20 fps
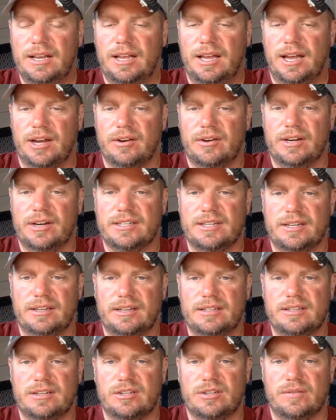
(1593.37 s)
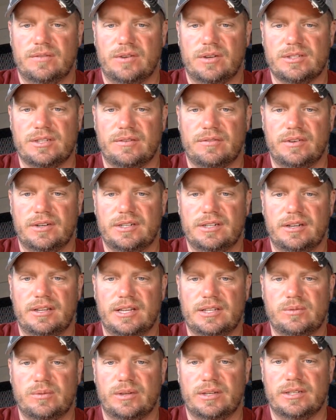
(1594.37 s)
I agree. Nissan should focus on the Frontier.
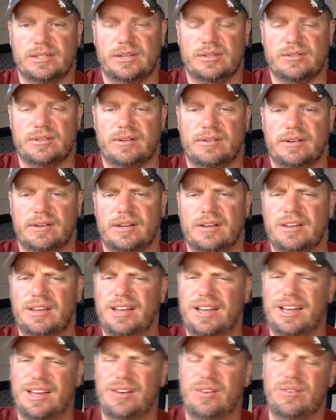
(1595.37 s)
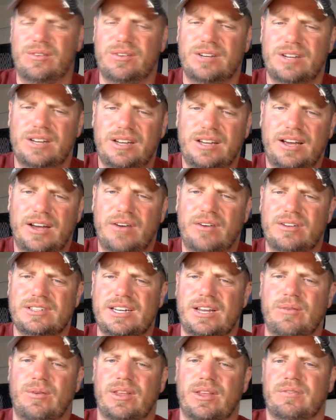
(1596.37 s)
That's where the sales are at right now. Yeah, I don't
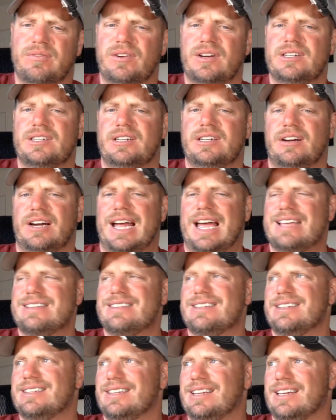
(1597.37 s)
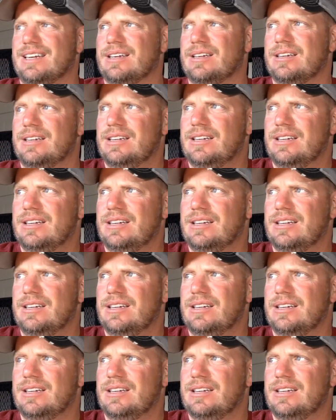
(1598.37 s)
understand why the Frontier hasn't like